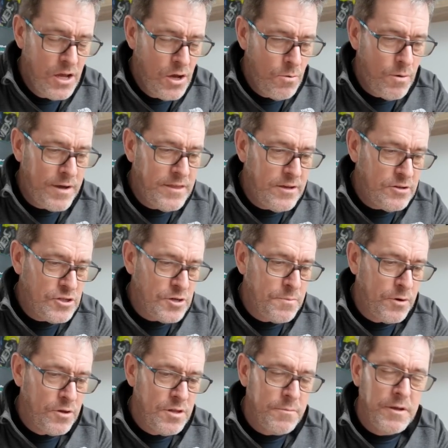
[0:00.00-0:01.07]
whether you should
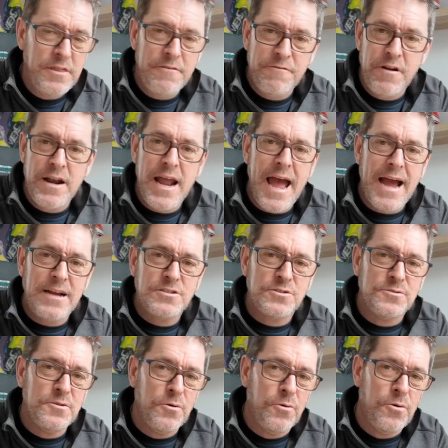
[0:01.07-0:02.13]
put them on the front
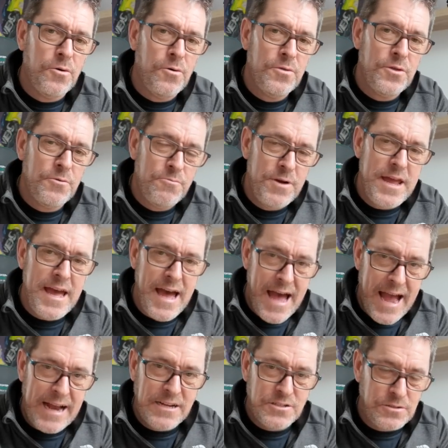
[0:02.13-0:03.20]
axle or the rear
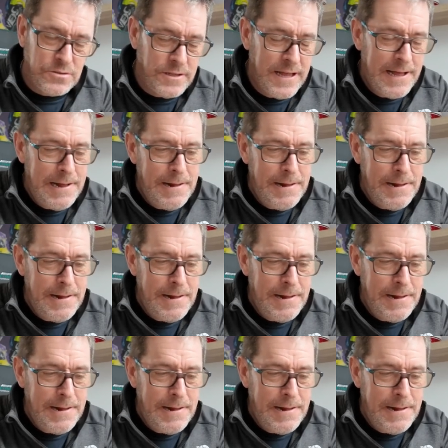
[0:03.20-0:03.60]
axle.